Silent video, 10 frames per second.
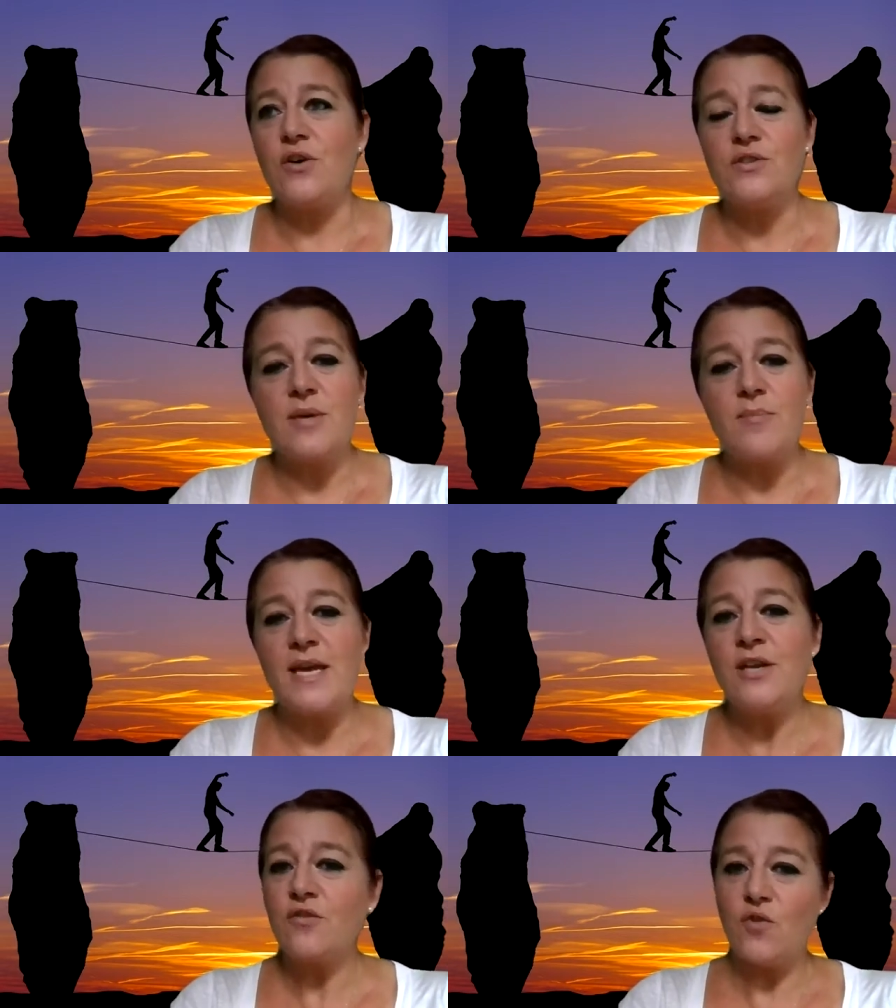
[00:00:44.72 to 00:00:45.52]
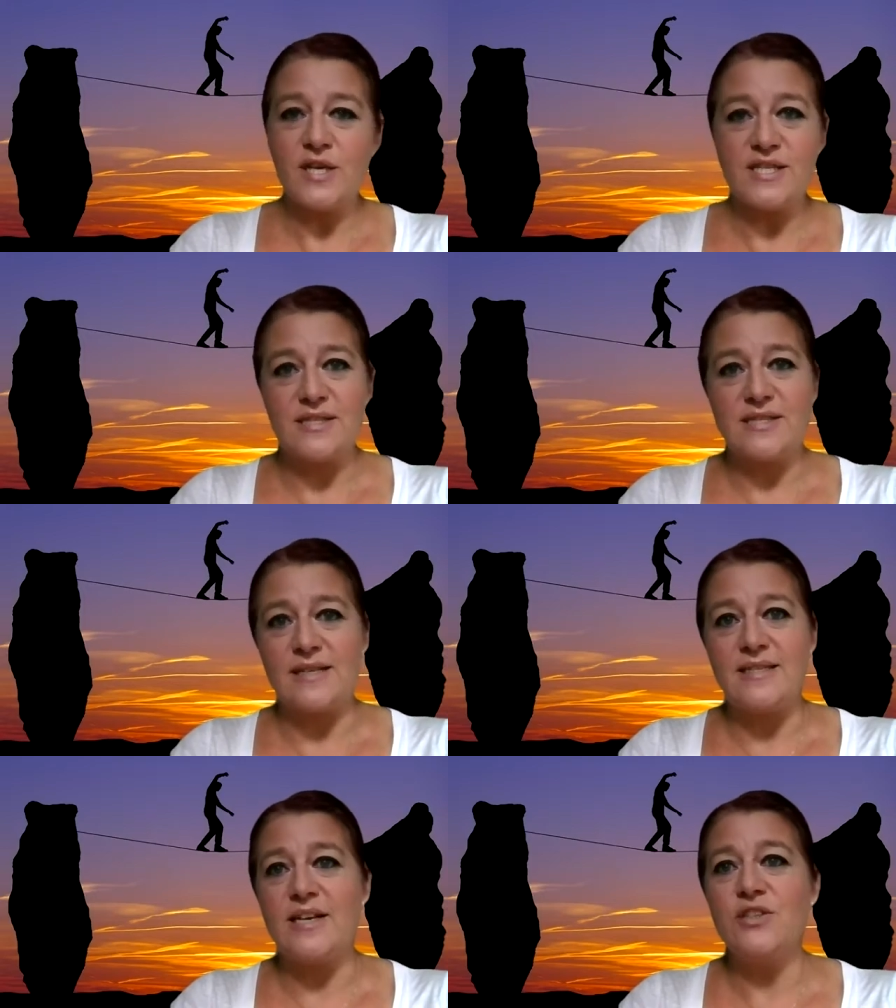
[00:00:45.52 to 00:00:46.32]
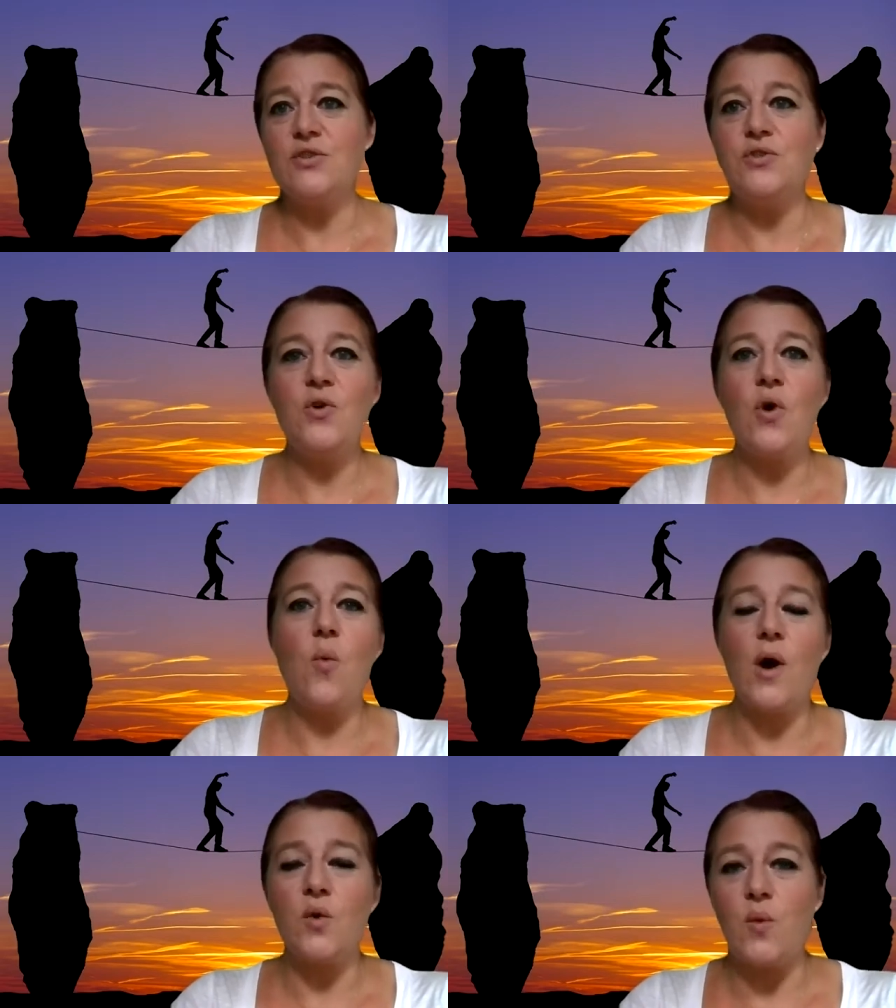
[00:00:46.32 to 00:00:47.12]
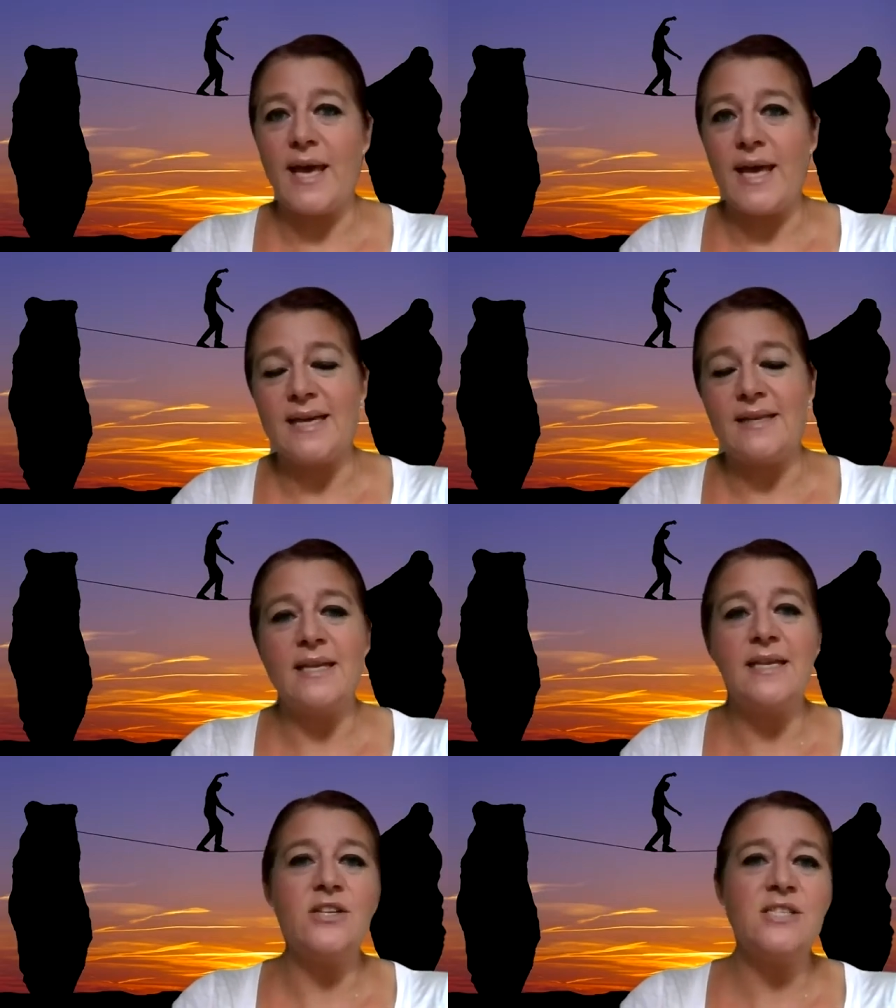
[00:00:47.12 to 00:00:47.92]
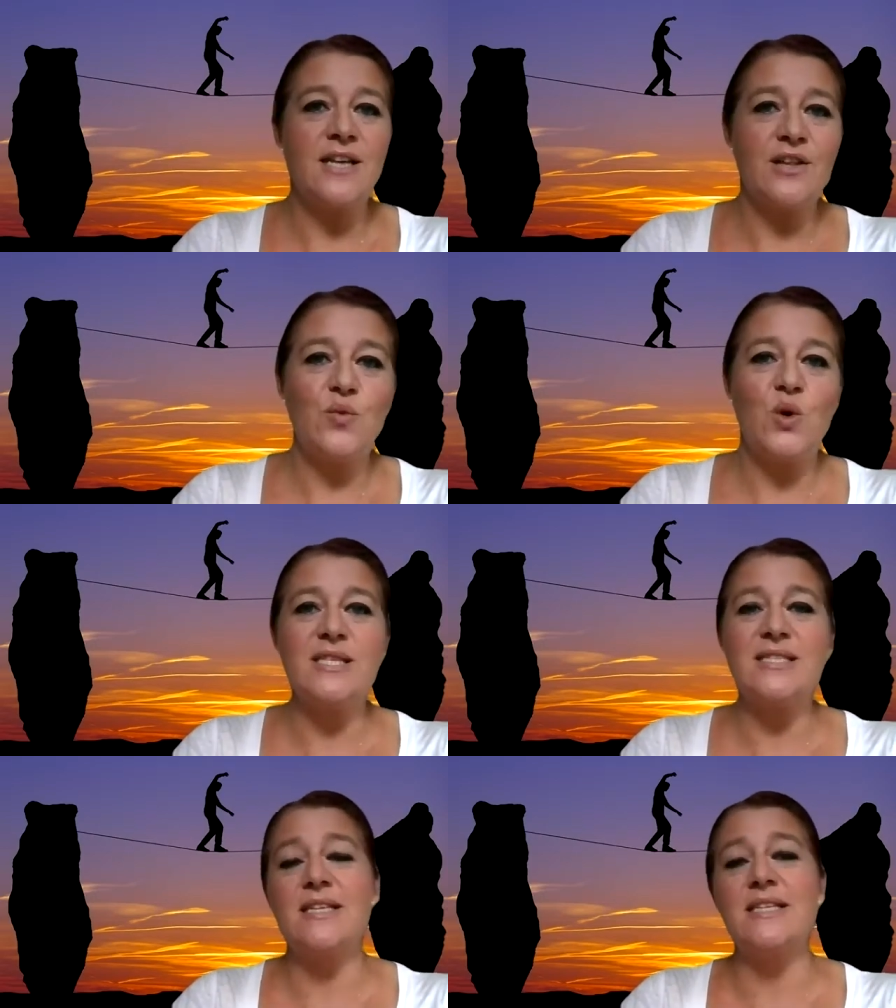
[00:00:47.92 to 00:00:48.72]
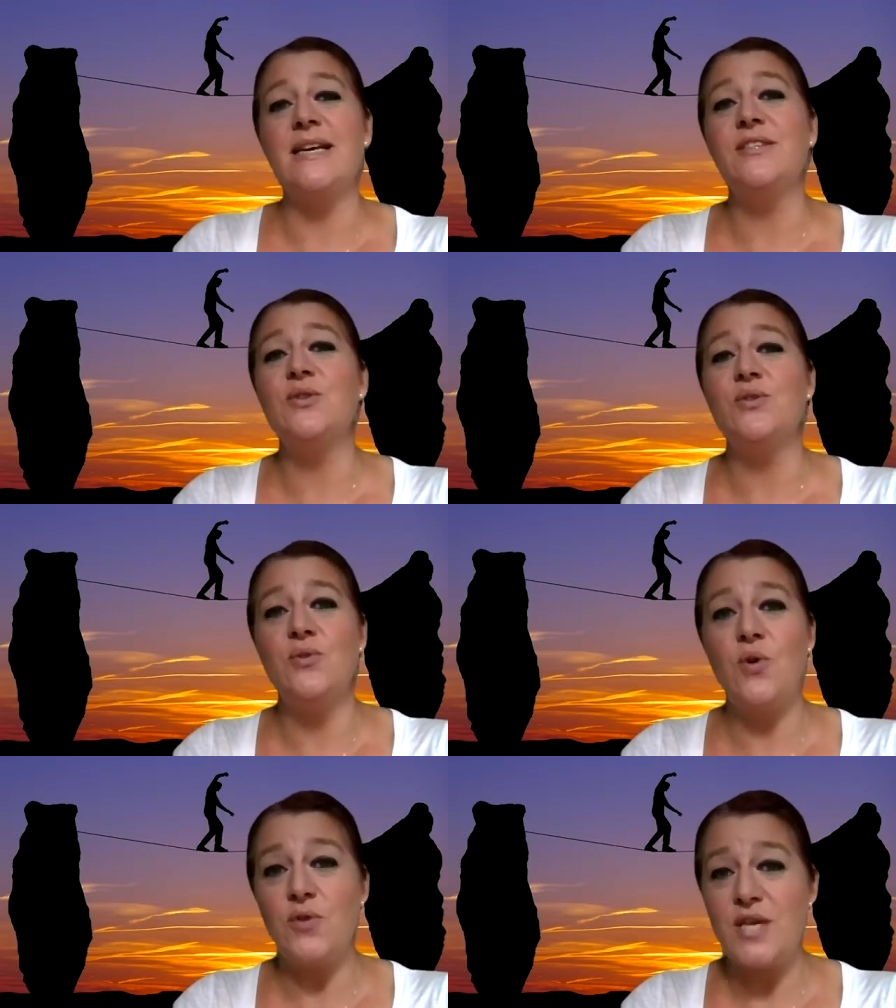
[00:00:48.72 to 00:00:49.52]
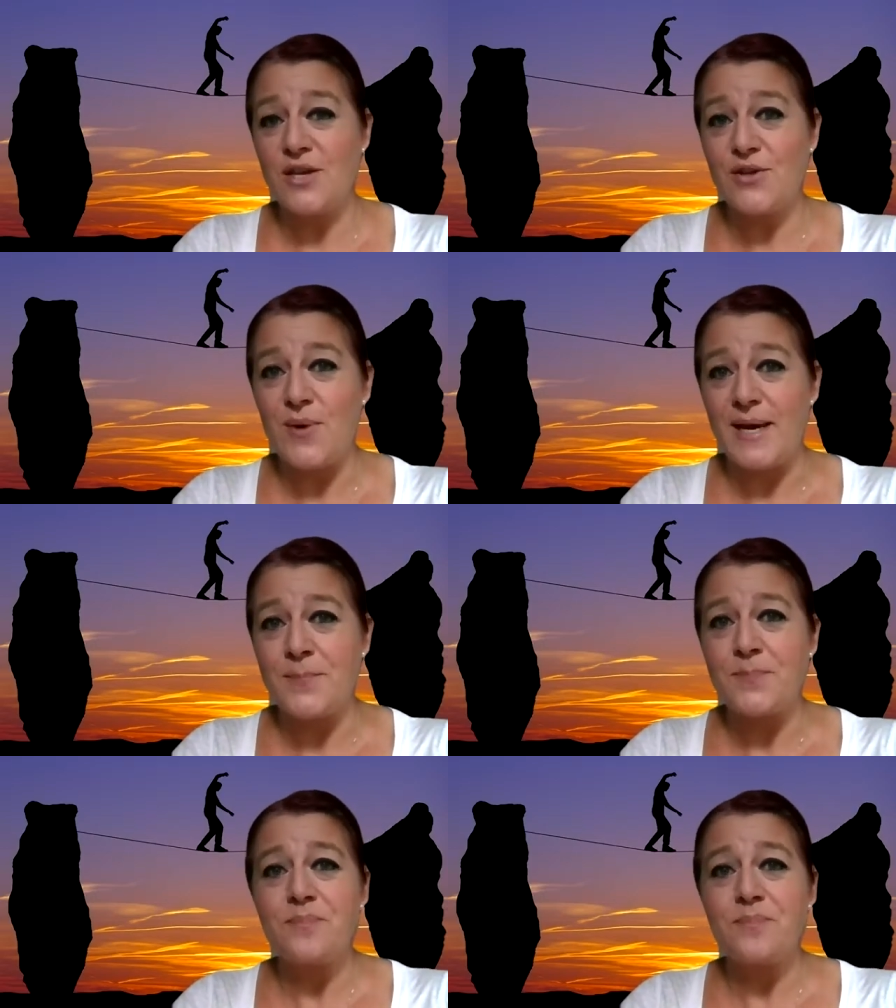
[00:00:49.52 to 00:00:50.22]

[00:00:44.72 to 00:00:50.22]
some inner voices that tell you to go one way and then there's another voice that tells you to go the other way.